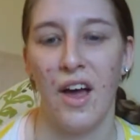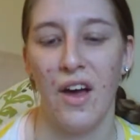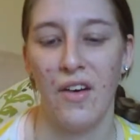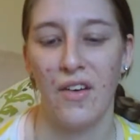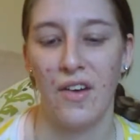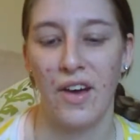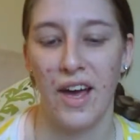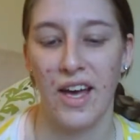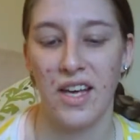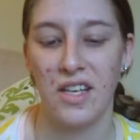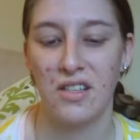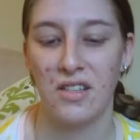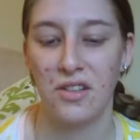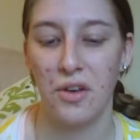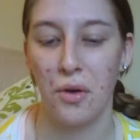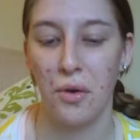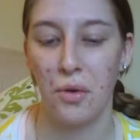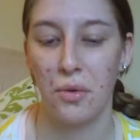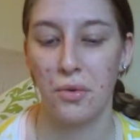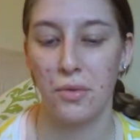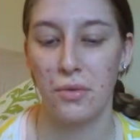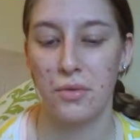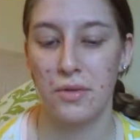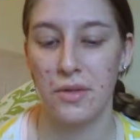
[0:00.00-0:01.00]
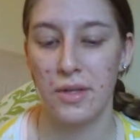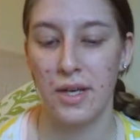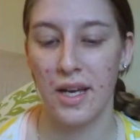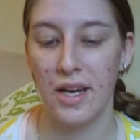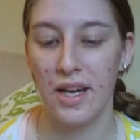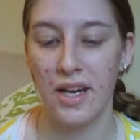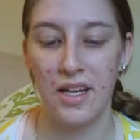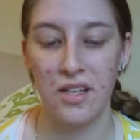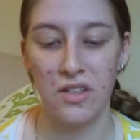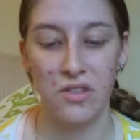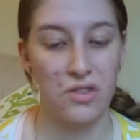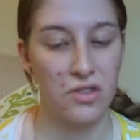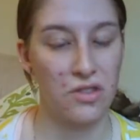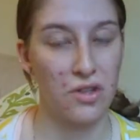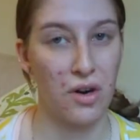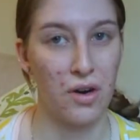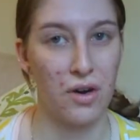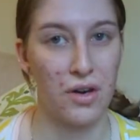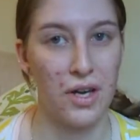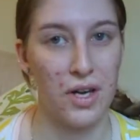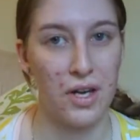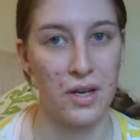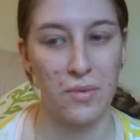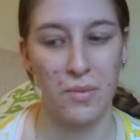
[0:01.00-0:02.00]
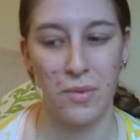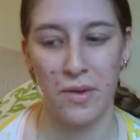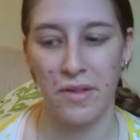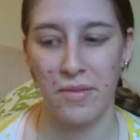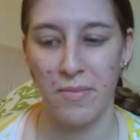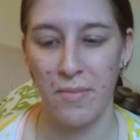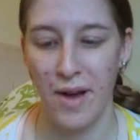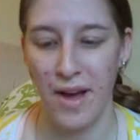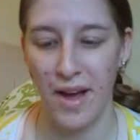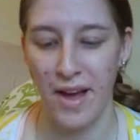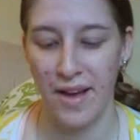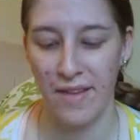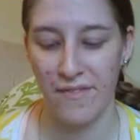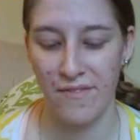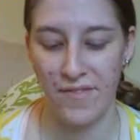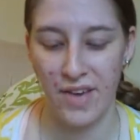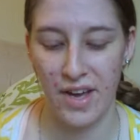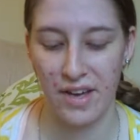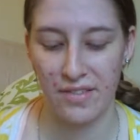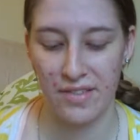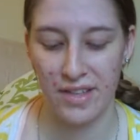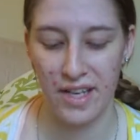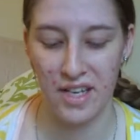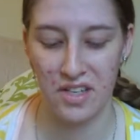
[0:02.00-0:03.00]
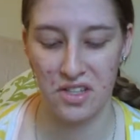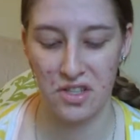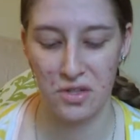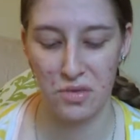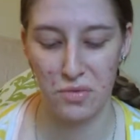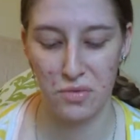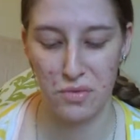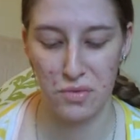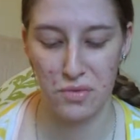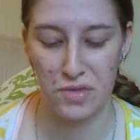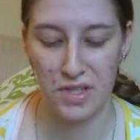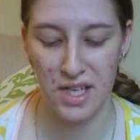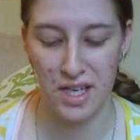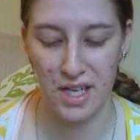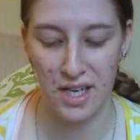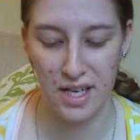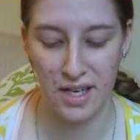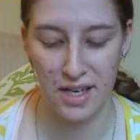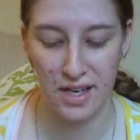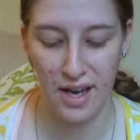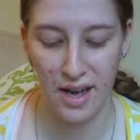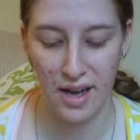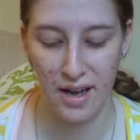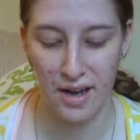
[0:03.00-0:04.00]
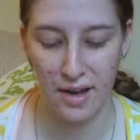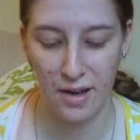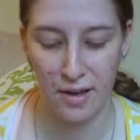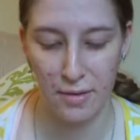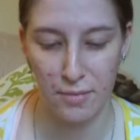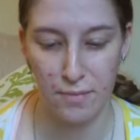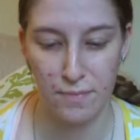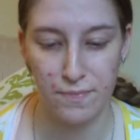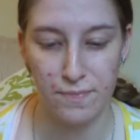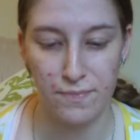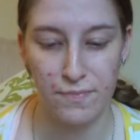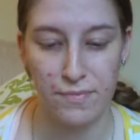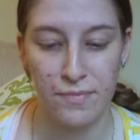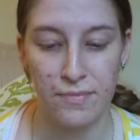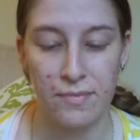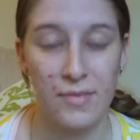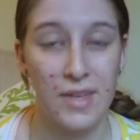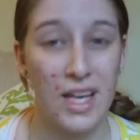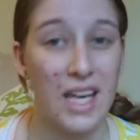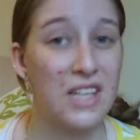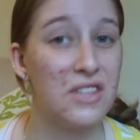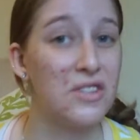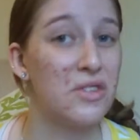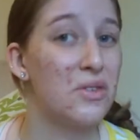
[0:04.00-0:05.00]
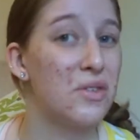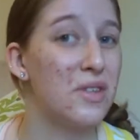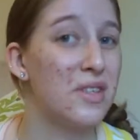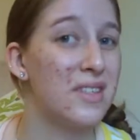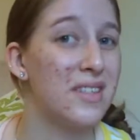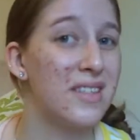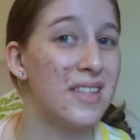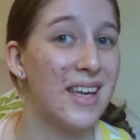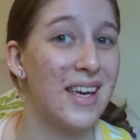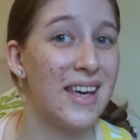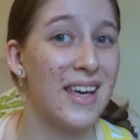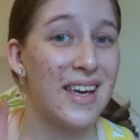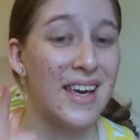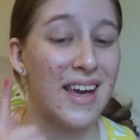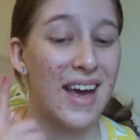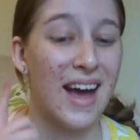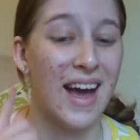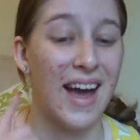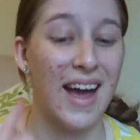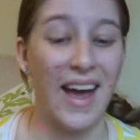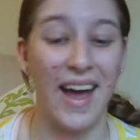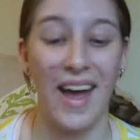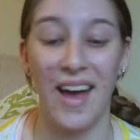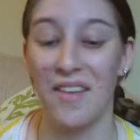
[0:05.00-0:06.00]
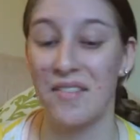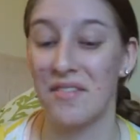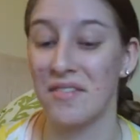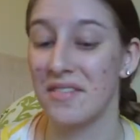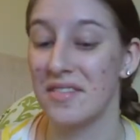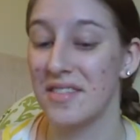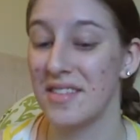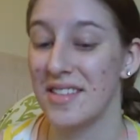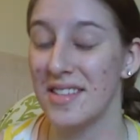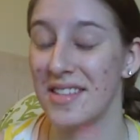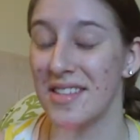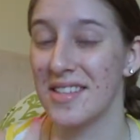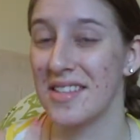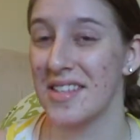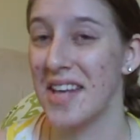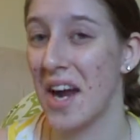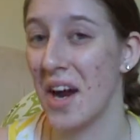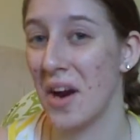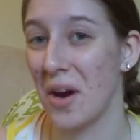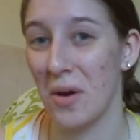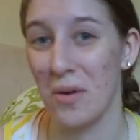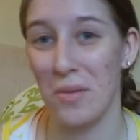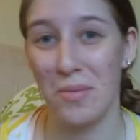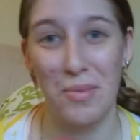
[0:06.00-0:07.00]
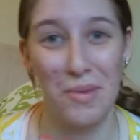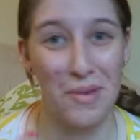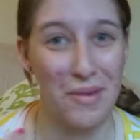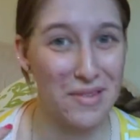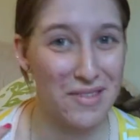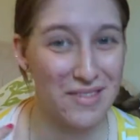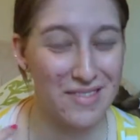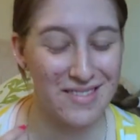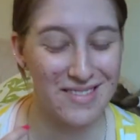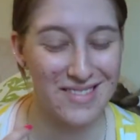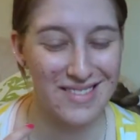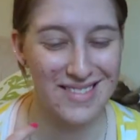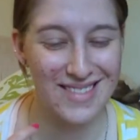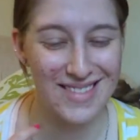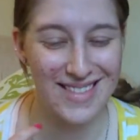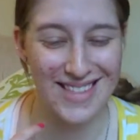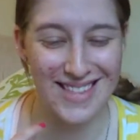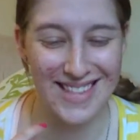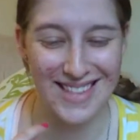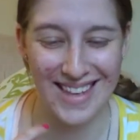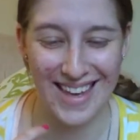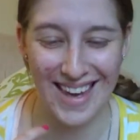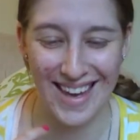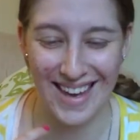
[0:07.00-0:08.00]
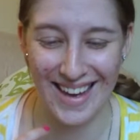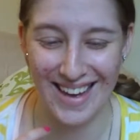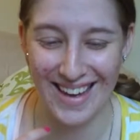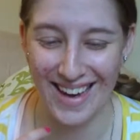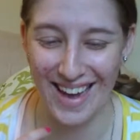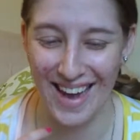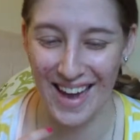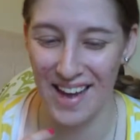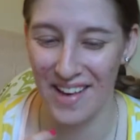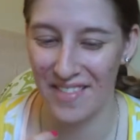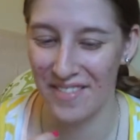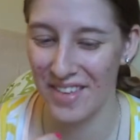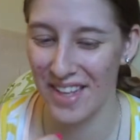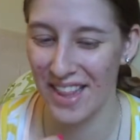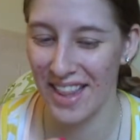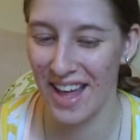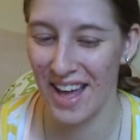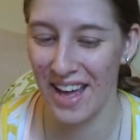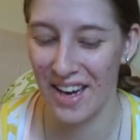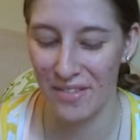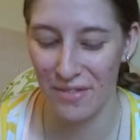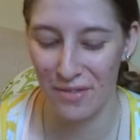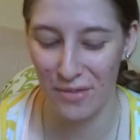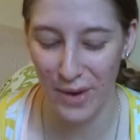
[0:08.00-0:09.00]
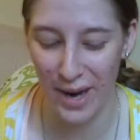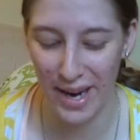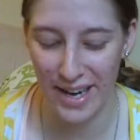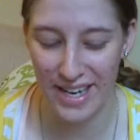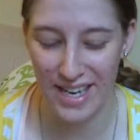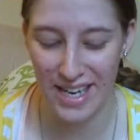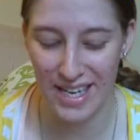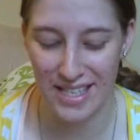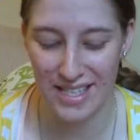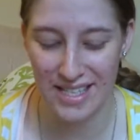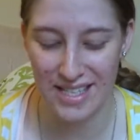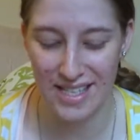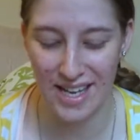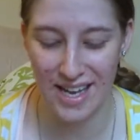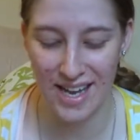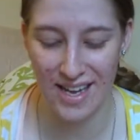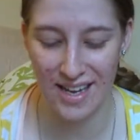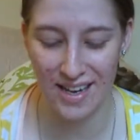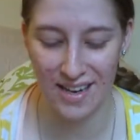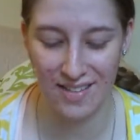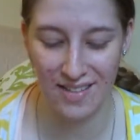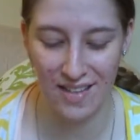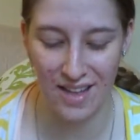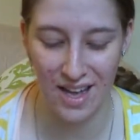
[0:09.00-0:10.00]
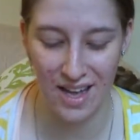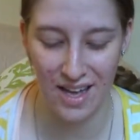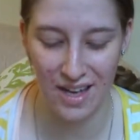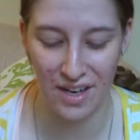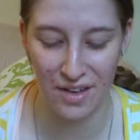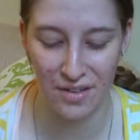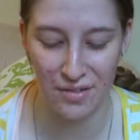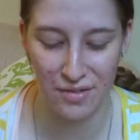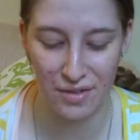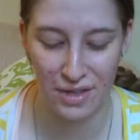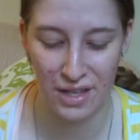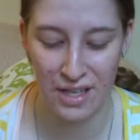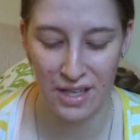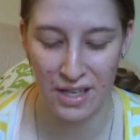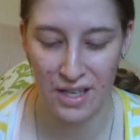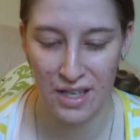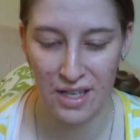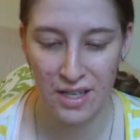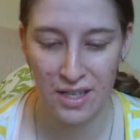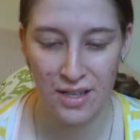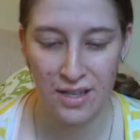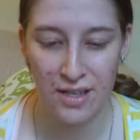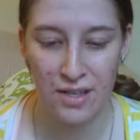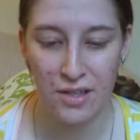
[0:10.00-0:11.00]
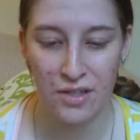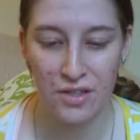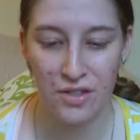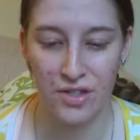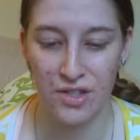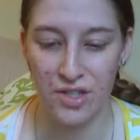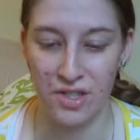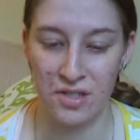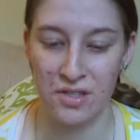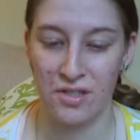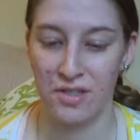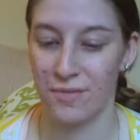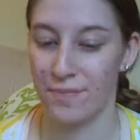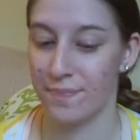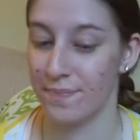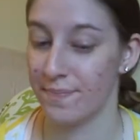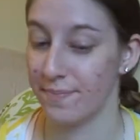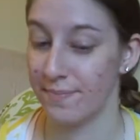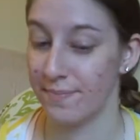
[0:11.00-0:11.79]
Okay, so getting started with my foundation routine, as you can see, I have terrible skin. I have a lot of redness and a lot of just